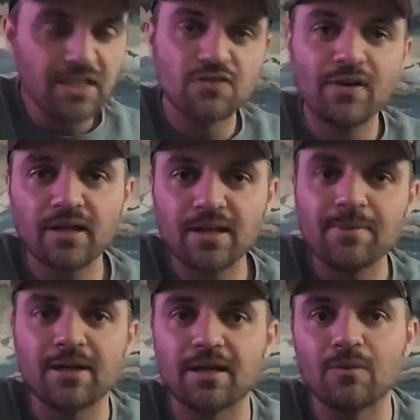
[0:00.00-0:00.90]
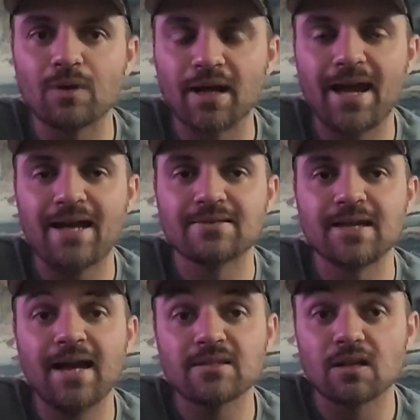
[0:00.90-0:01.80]
it's very limited in what it
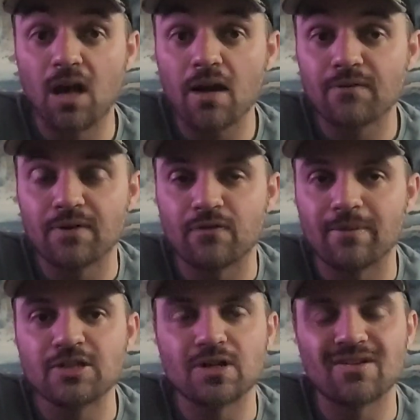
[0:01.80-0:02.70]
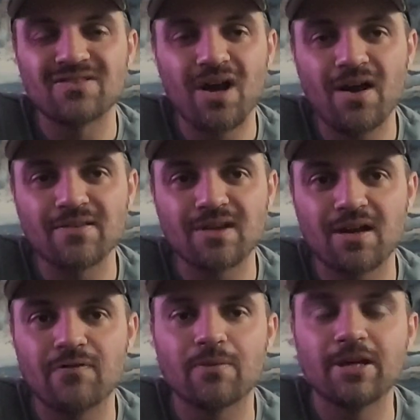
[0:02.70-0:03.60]
has. It has a lot of information, a ton, a
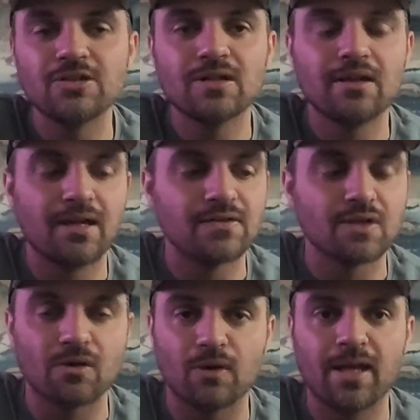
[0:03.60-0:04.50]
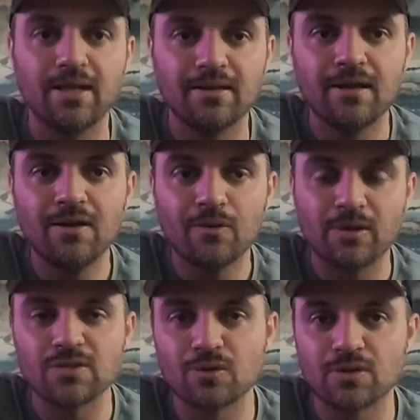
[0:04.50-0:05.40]
ton of information. It's a great
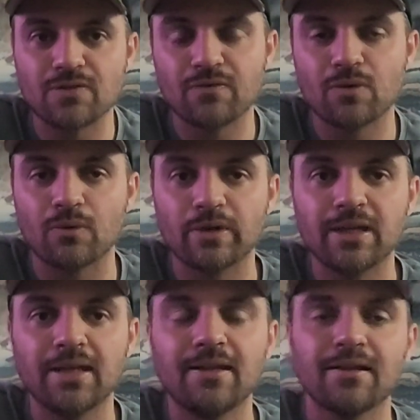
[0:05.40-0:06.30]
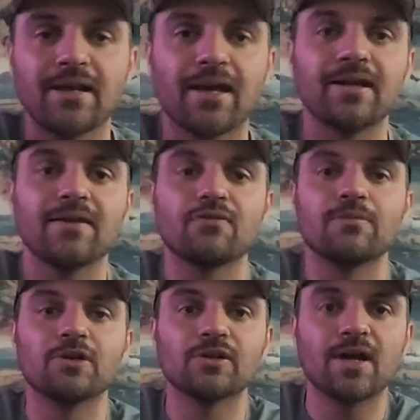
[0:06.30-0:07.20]
resource if you want to read it, kind of get
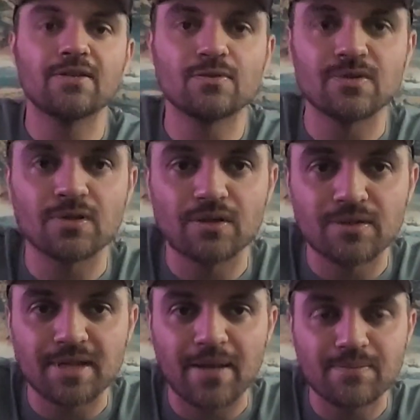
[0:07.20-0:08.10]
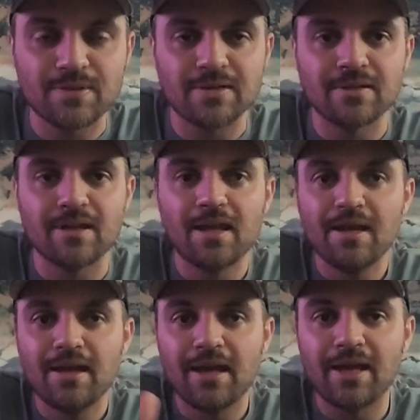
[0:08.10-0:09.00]
familiarized with certain types and
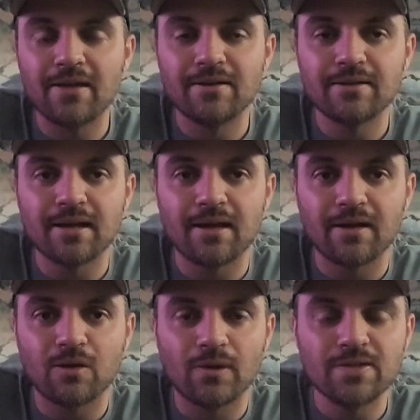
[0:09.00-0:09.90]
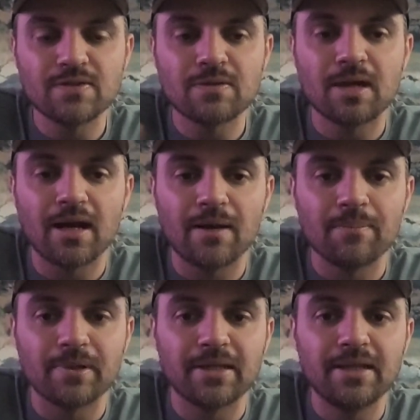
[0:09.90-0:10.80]
and uh, coins.
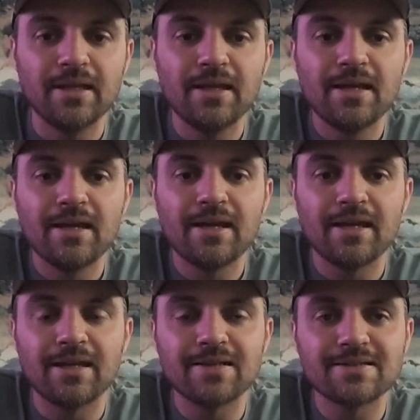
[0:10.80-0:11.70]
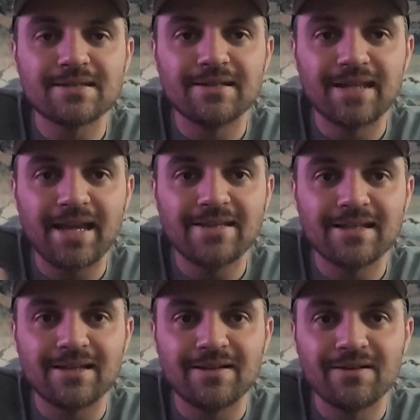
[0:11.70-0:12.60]
Um, but it is
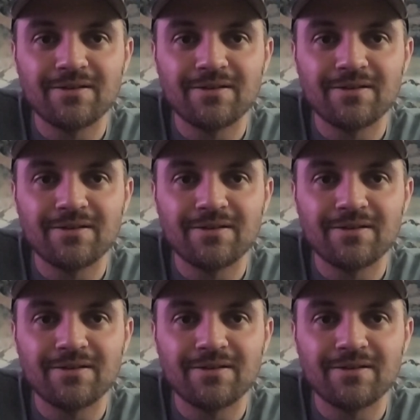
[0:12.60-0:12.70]
dated